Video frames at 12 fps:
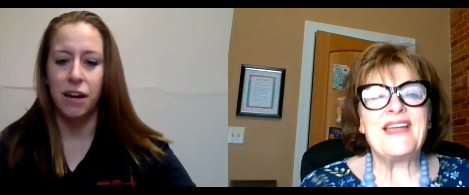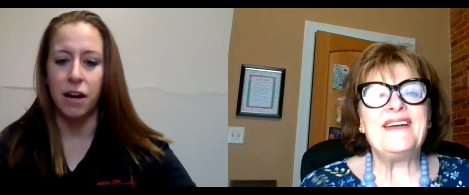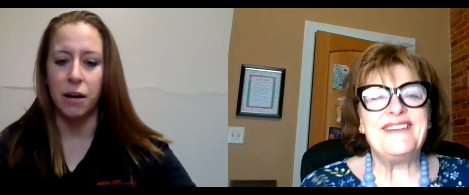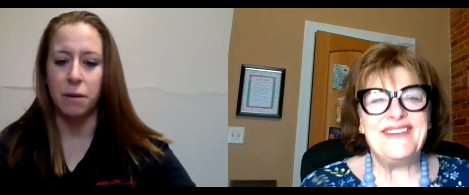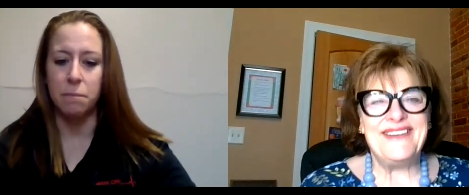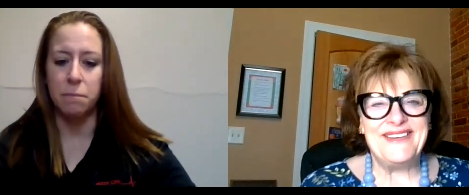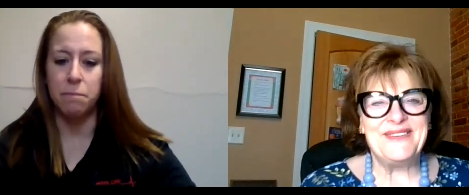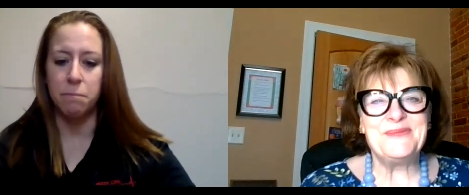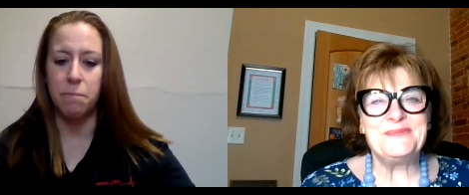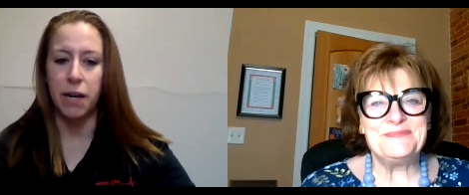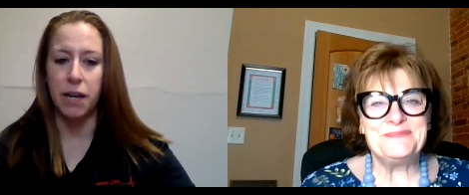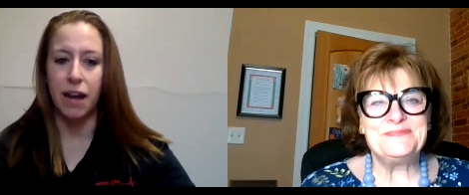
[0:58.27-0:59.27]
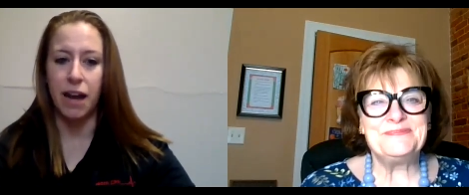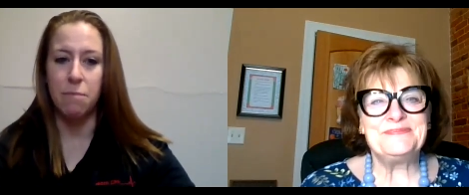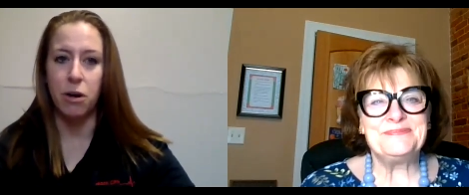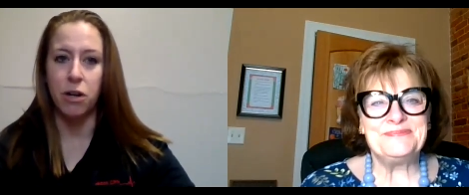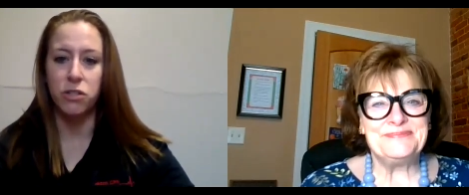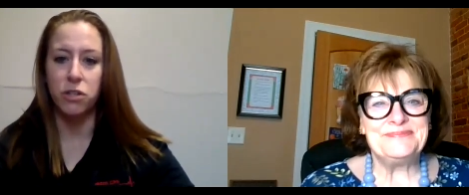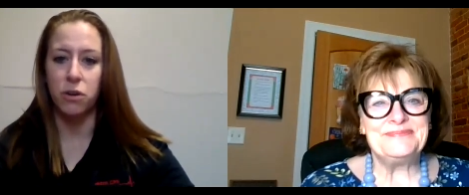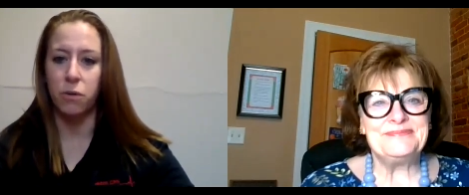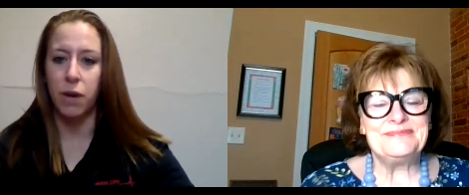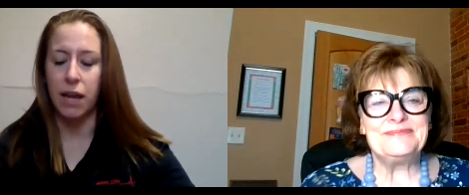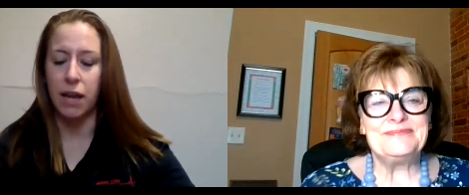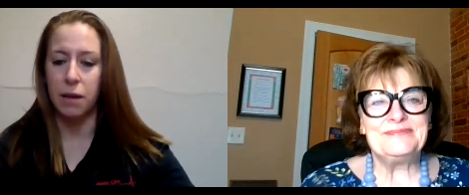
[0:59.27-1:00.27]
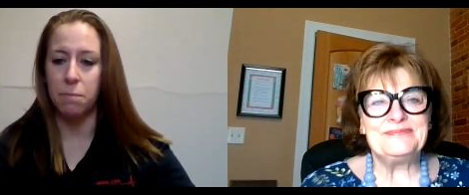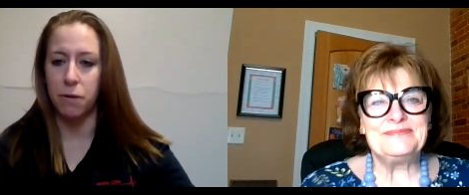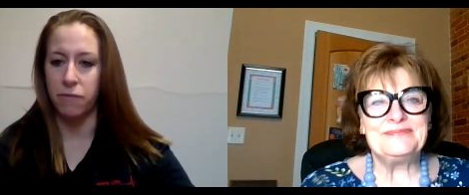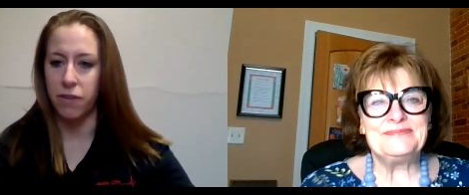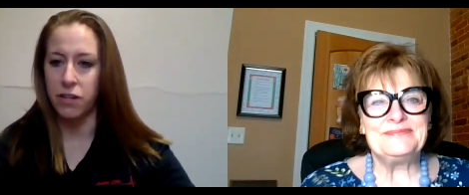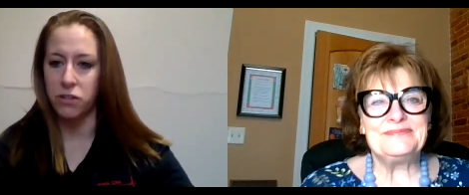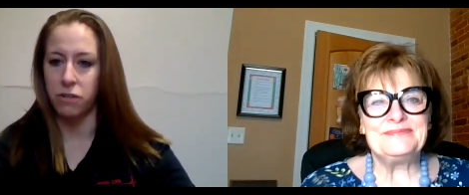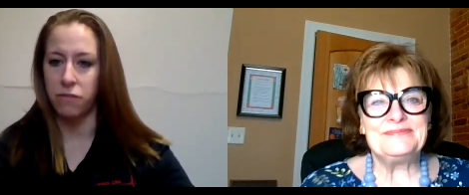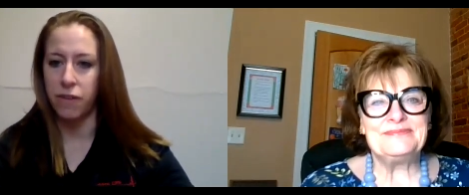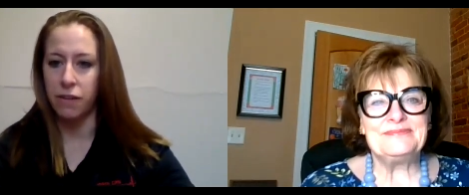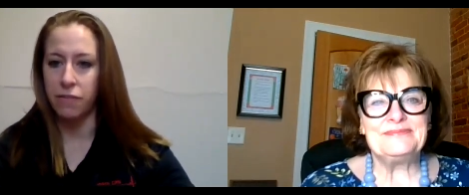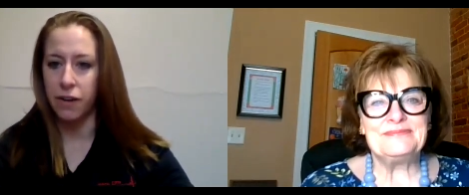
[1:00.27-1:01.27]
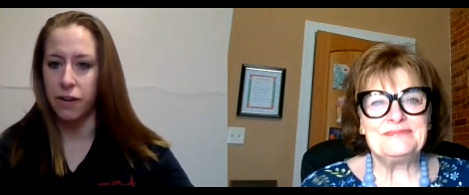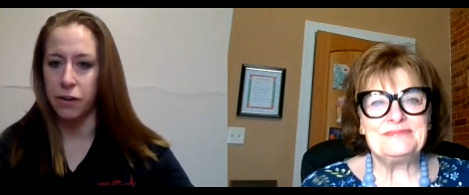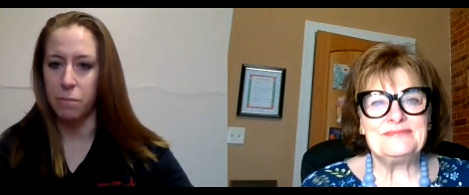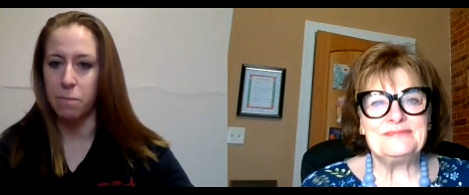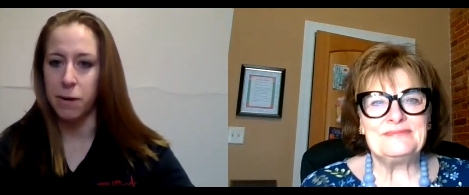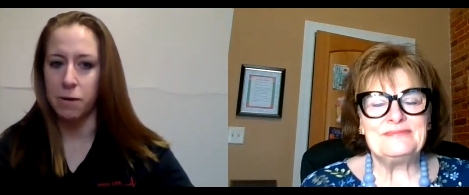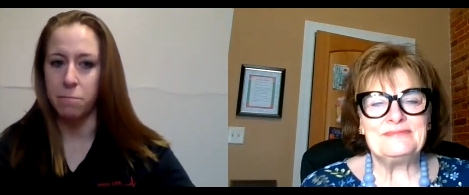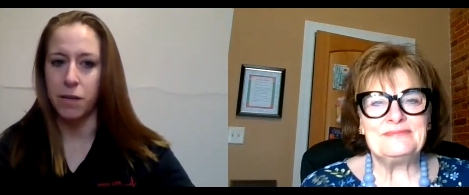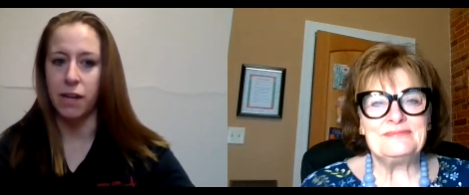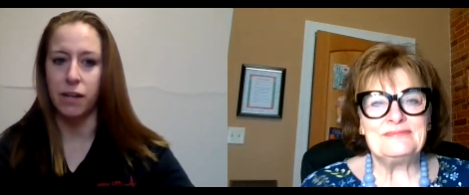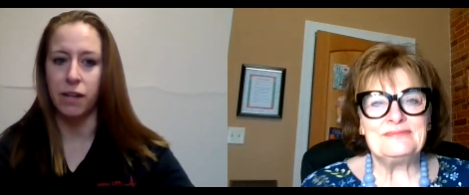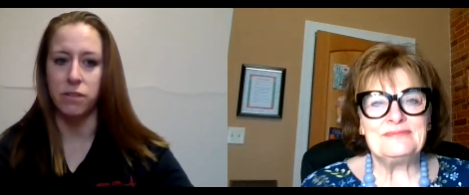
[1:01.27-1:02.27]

Speaker 1: Um, but I'm also a professional firefighter and paramedic,